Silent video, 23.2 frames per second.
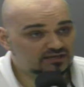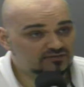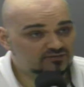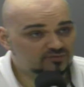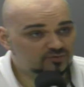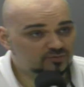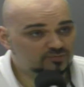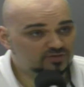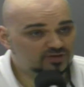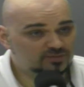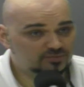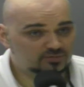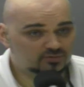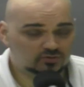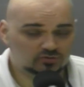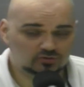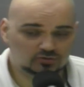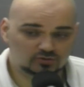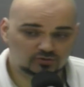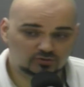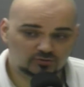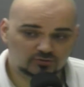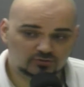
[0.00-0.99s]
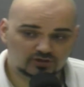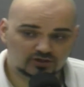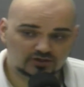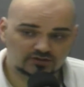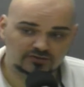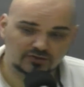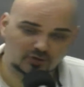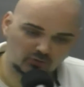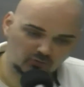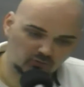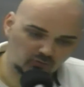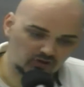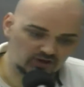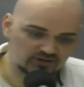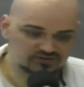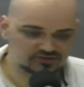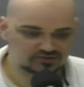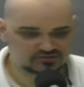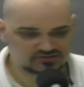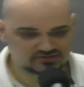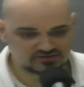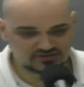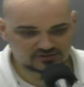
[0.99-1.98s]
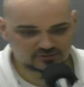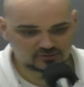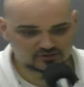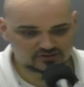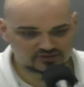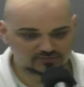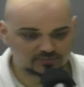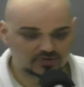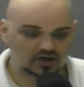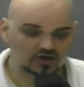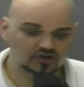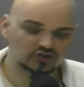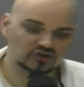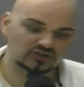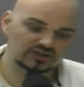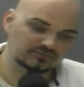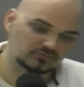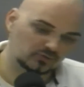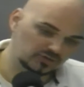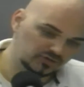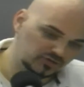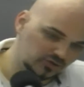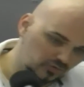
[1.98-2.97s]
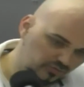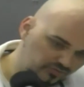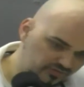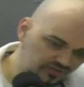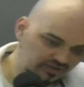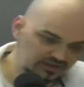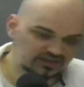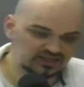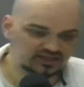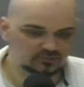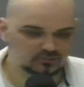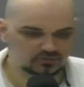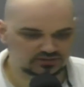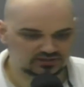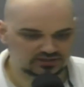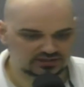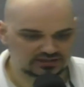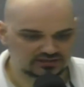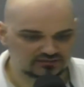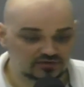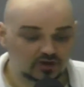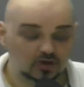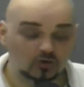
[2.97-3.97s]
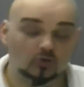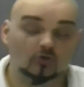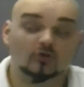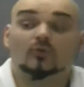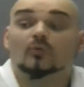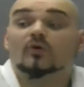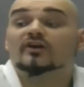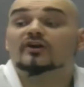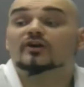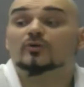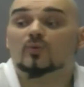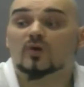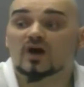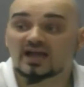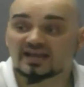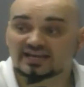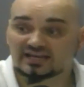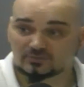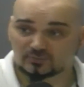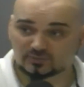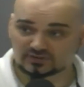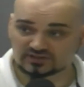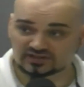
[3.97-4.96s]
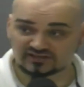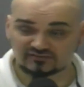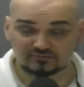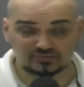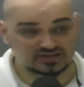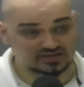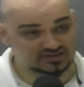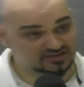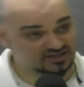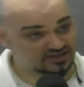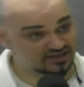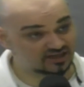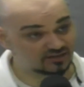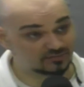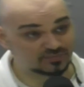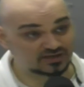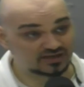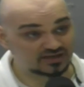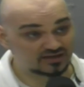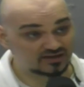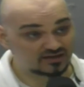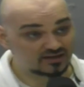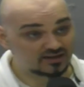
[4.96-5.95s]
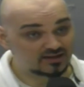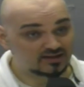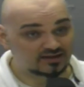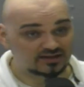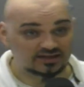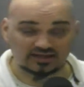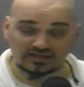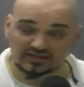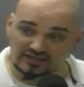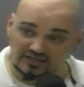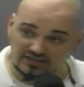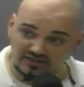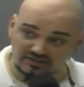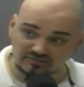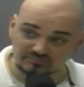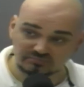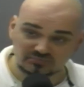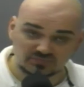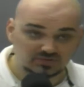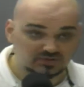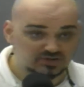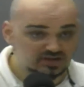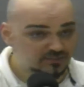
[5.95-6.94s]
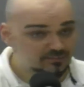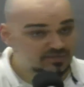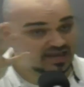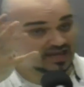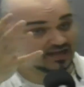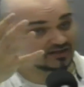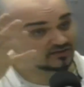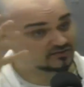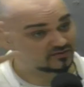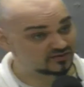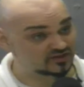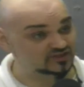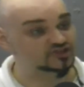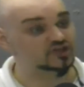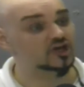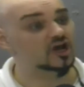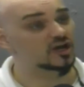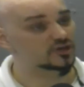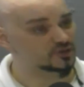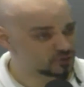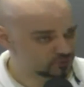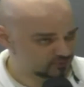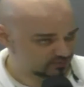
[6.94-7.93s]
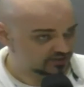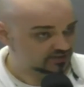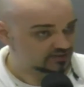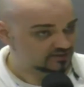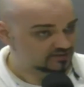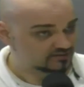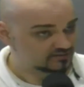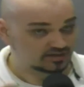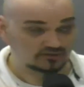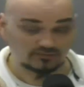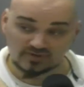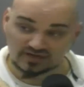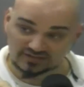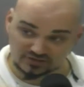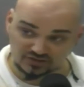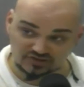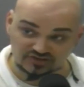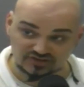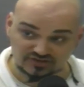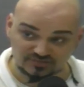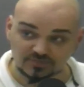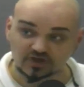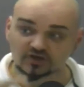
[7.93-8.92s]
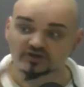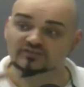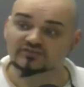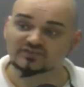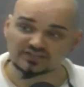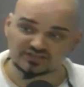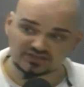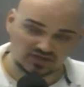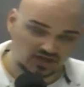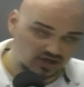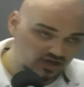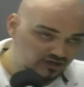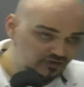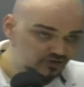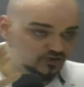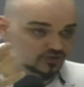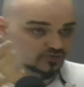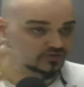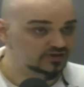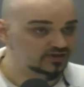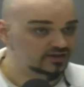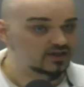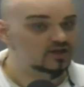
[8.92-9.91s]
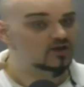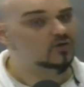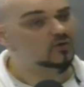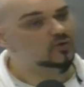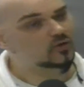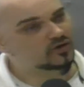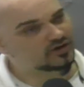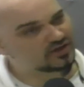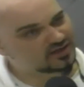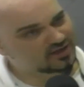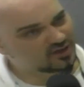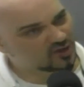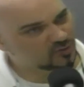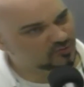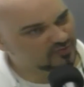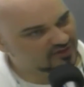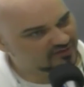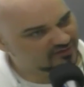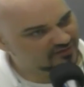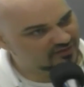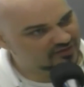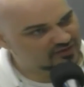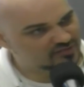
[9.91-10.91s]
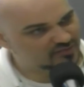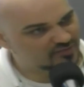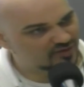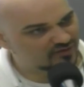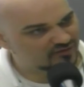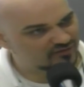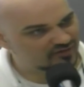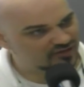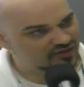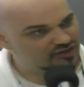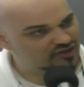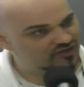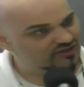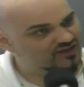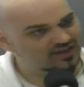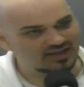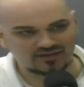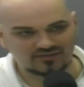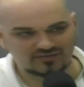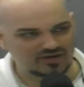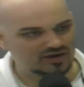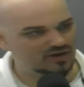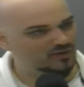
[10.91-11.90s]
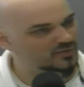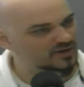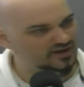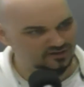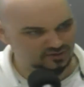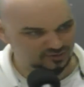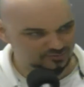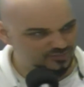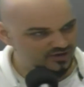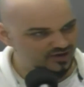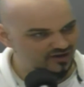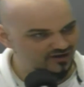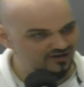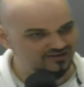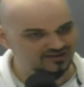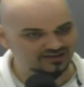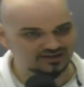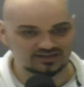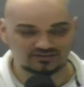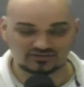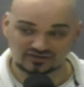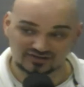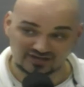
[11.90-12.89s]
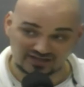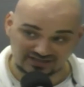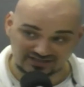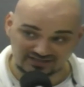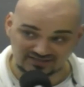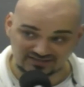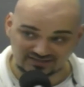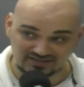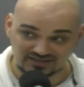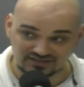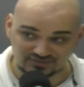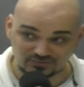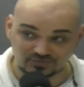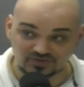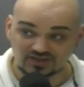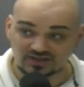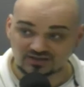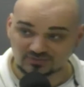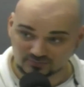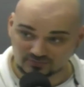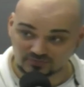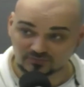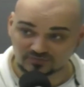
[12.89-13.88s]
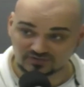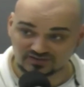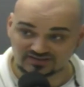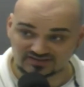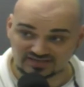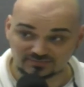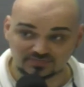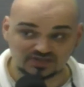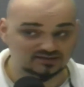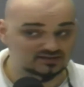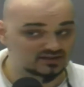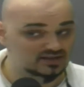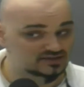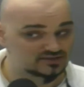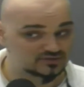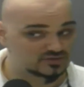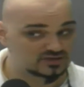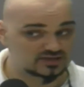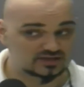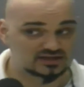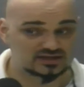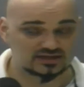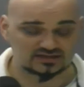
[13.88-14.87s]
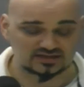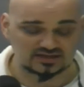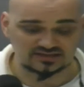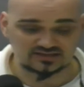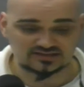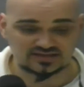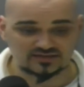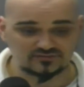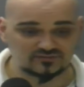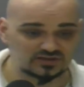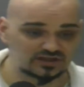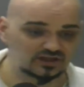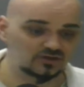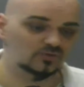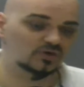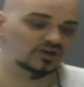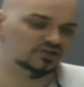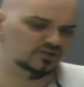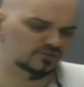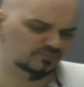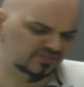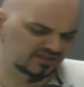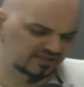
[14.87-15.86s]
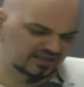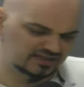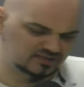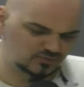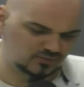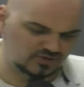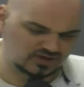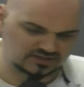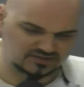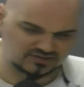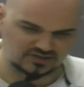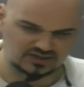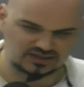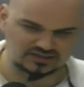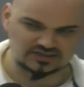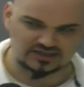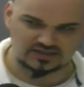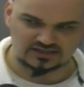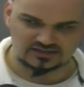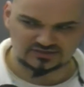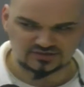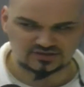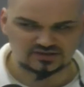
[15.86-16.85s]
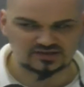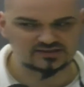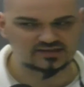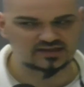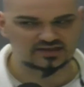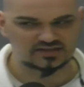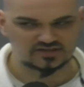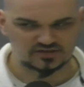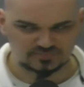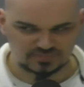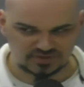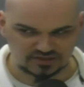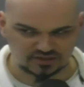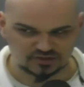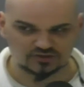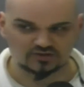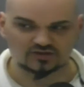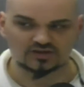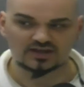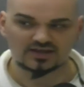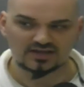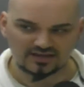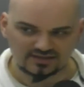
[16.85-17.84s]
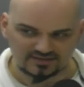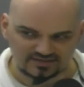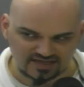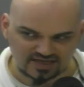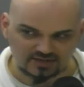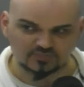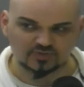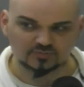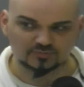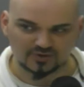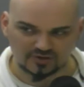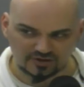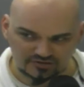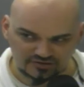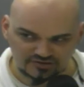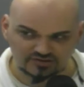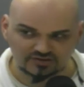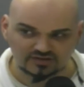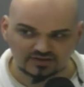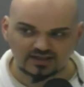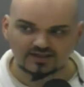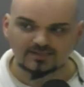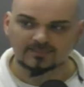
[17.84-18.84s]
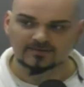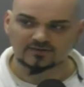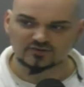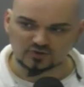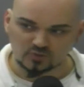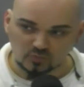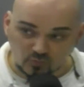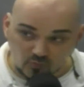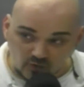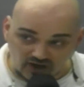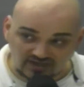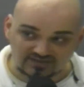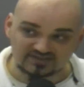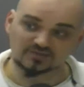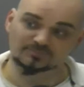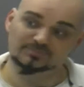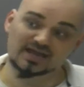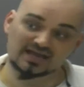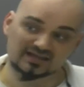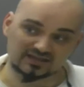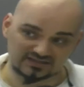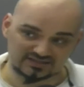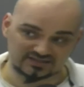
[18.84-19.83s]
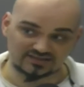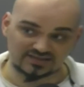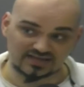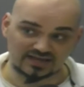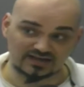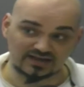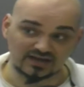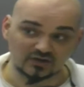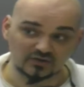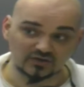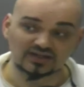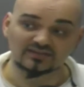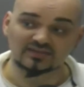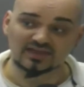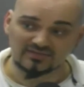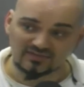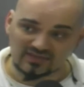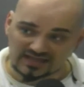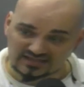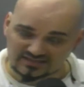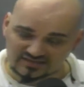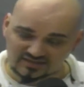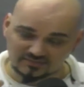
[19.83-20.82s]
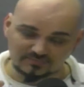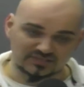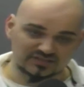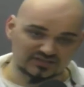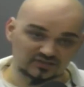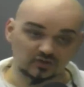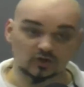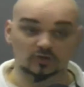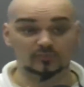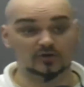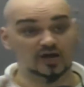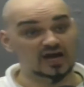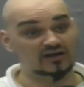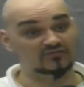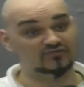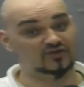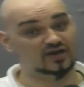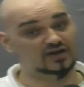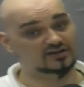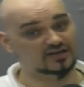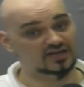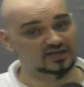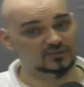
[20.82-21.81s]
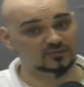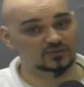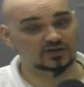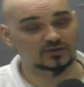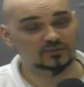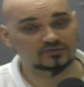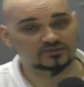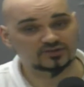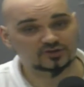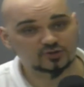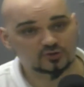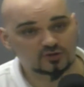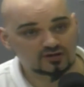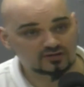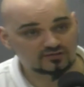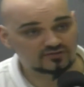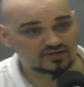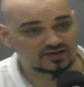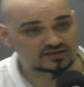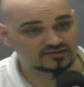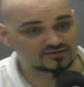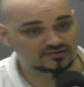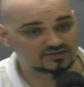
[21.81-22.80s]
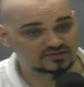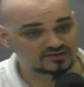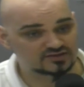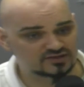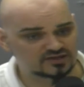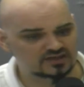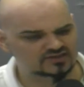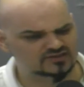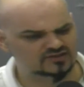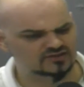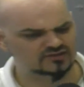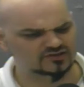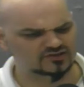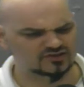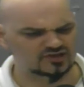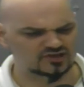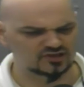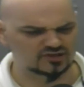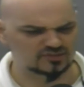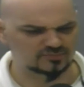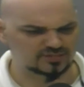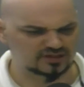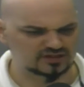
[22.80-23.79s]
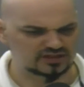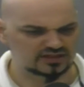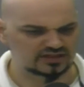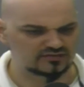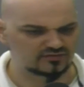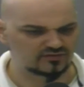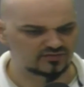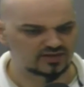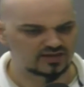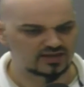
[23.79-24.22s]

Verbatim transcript: for people who uh, don't want to see Chris Bosh leave, or don't think he would leave, or wonder why he would leave, because he can be he he can command this country. Mm-hmm. Never mind just this market, this country, mm-hmm. or he can go be a very small fish in, in a very regular pond in the United States w- w- with a team like that. So it, it, it's definitely a question, but that's why I say it, it is going to take a special type of person to want to balance that out, and and that's the misnomer I find anyway anyway with the Toronto fans in the city is there's such a belief